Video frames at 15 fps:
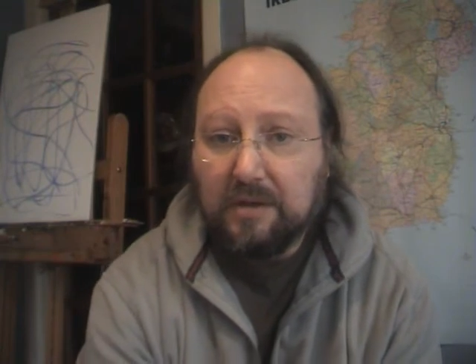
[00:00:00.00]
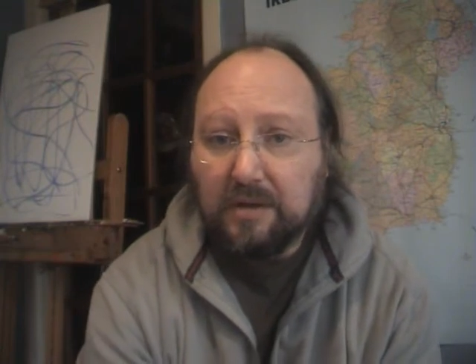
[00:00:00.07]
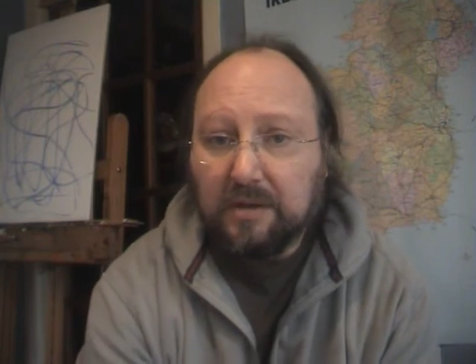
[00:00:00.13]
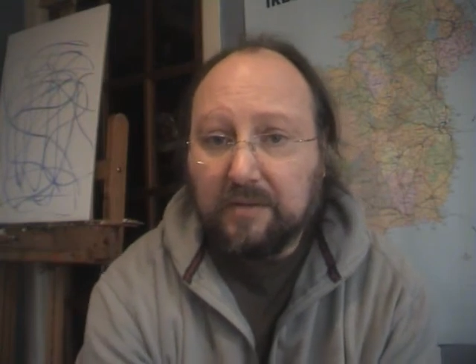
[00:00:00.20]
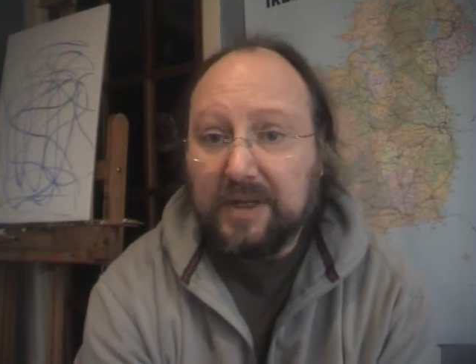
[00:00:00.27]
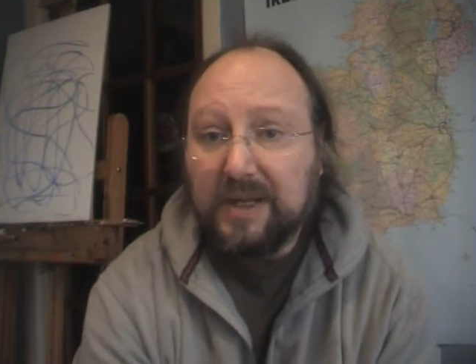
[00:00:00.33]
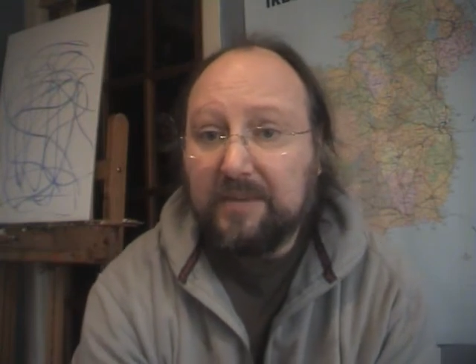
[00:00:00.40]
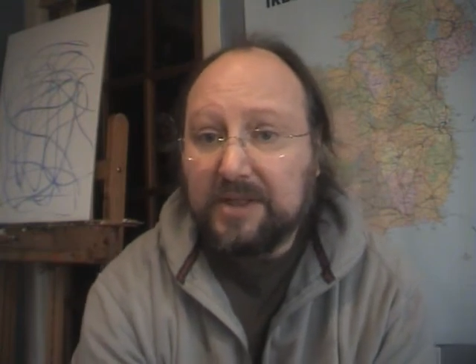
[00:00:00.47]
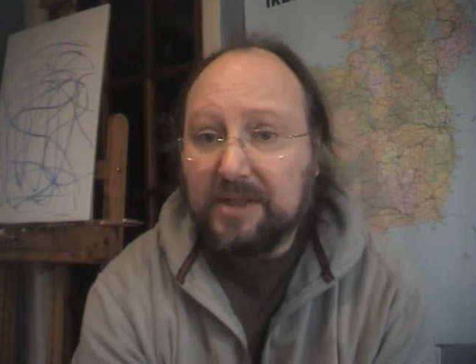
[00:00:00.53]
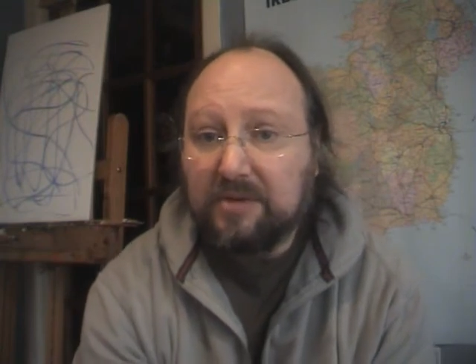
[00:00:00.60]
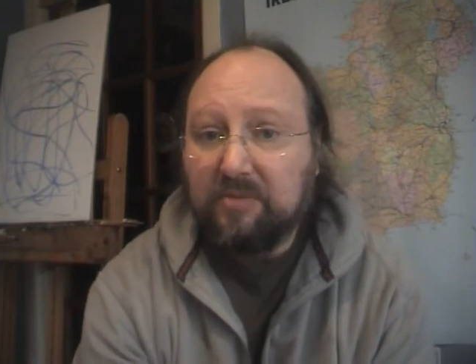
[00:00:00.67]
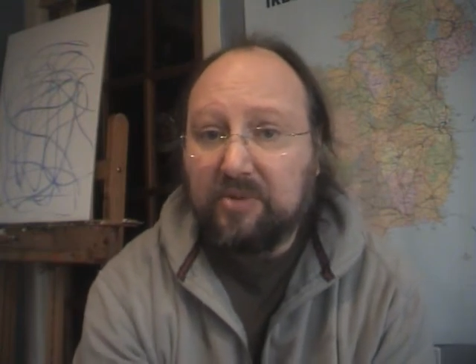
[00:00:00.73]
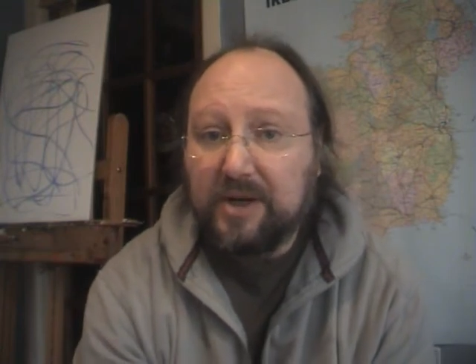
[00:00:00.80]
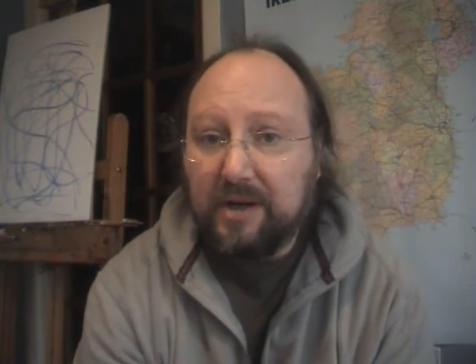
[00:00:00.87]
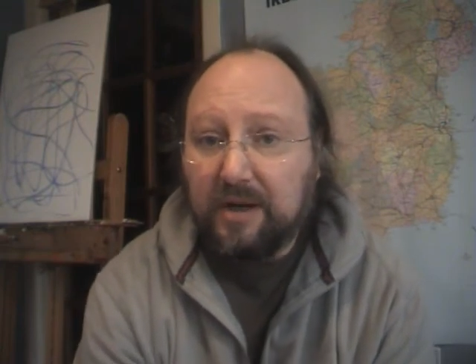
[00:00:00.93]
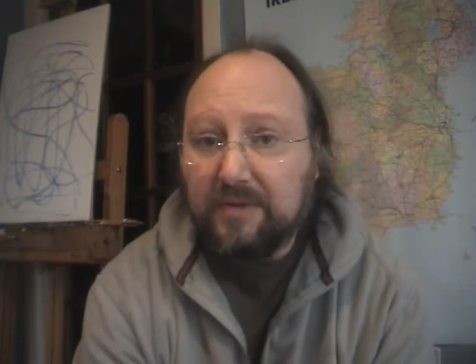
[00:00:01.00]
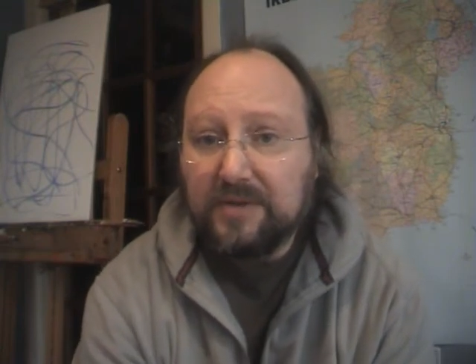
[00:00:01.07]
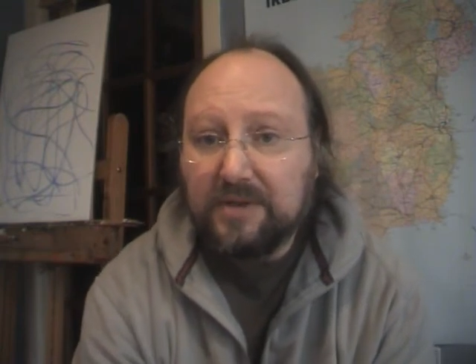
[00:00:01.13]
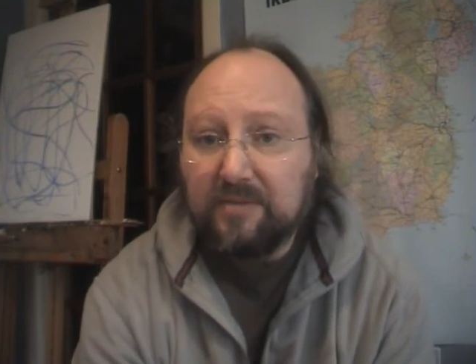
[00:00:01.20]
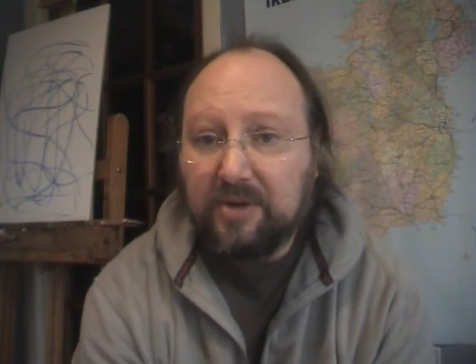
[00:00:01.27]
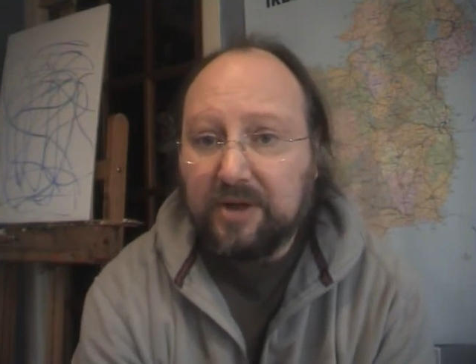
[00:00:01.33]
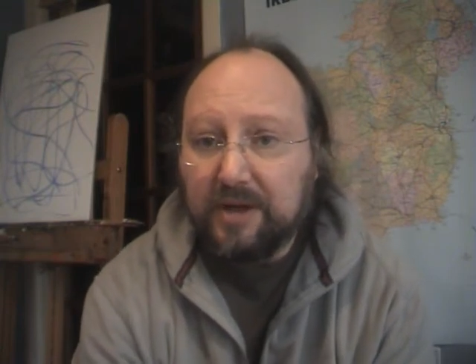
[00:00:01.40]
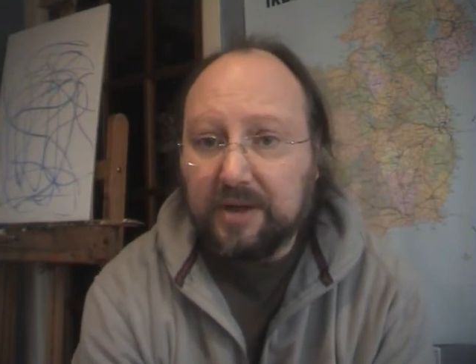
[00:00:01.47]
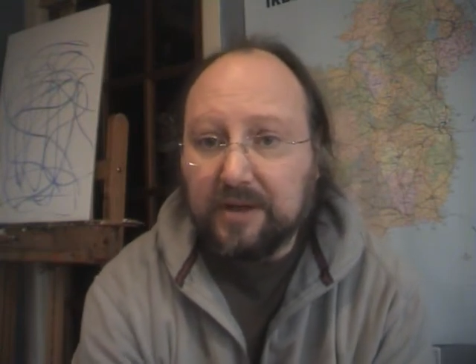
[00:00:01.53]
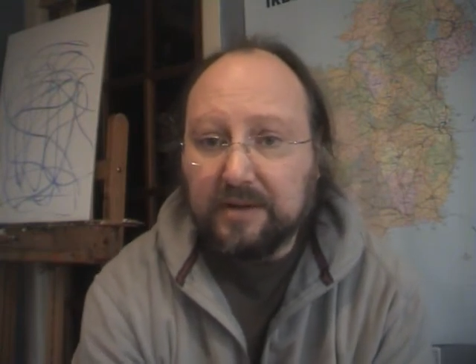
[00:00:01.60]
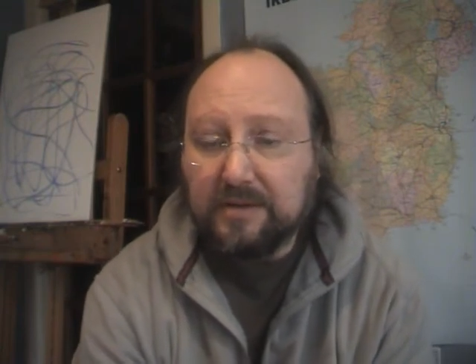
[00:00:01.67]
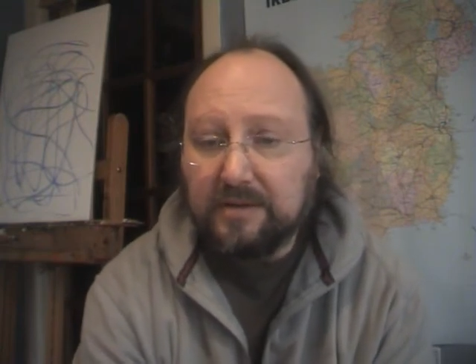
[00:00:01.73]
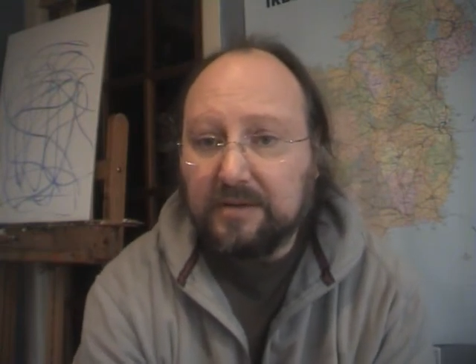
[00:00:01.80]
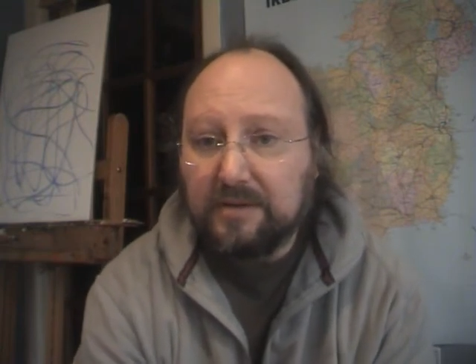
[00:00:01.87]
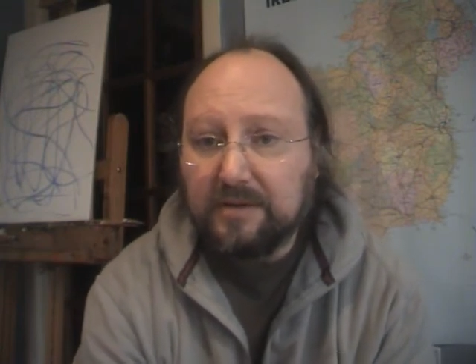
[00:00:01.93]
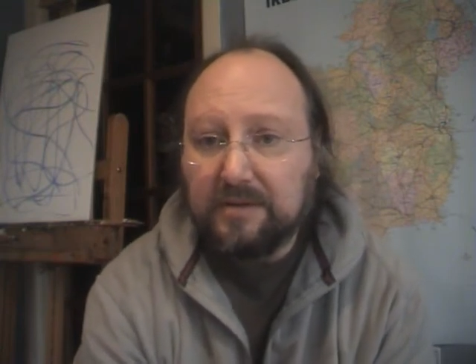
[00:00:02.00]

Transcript: Element of surprise.